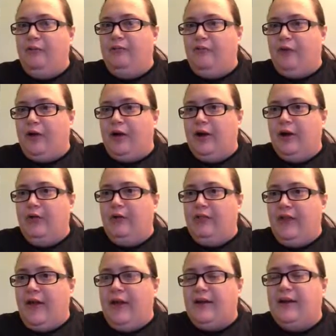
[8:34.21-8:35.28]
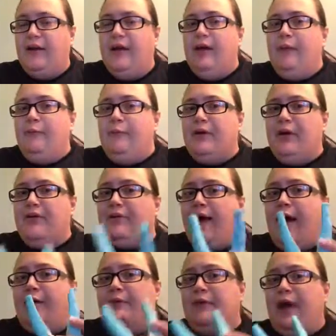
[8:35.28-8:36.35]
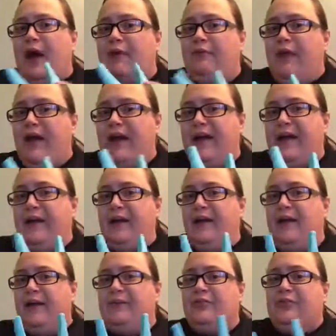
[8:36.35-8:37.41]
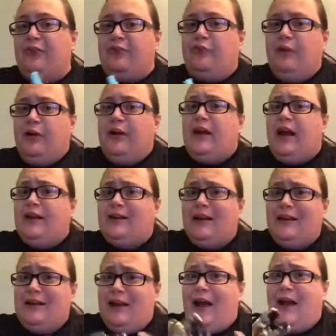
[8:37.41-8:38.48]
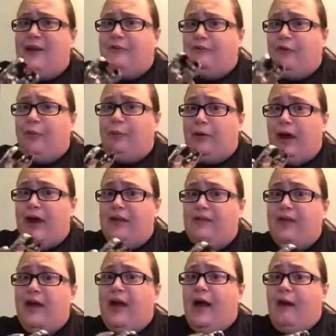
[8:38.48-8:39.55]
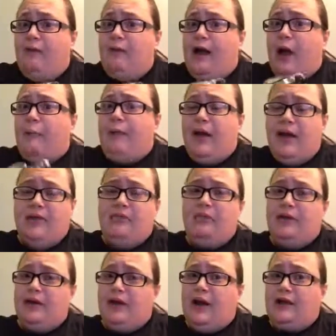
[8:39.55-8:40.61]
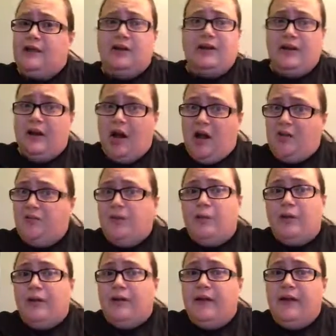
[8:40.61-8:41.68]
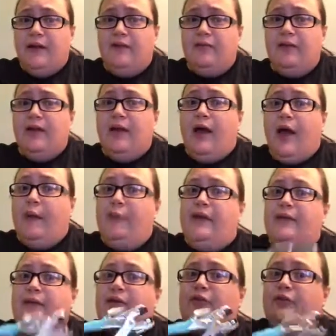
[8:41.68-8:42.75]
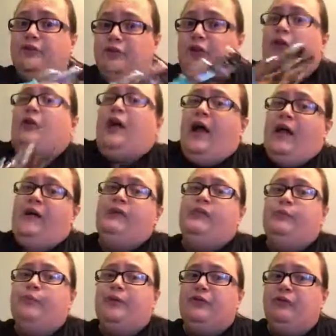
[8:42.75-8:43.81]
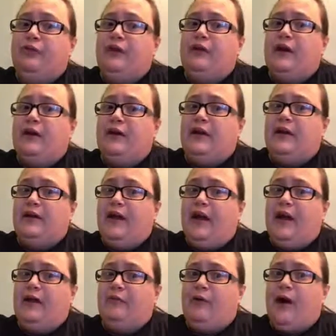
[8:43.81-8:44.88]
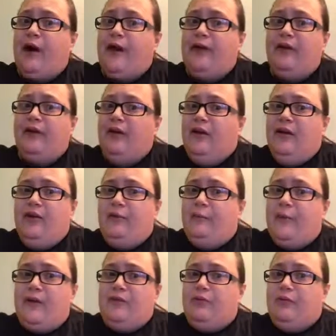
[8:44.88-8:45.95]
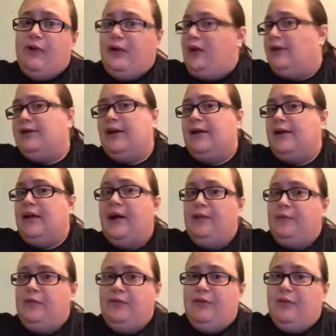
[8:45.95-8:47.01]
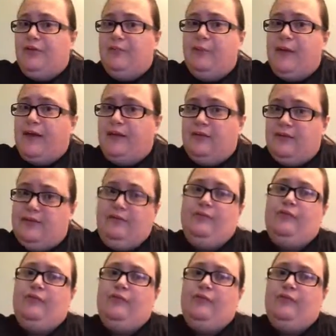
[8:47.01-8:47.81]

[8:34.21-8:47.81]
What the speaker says: for you then, because I would not pay, it's $29.99 full price. I would not pay $29.99 for one of these. I mean, they're nice, but $29.99, why spend $29.99 when you can spend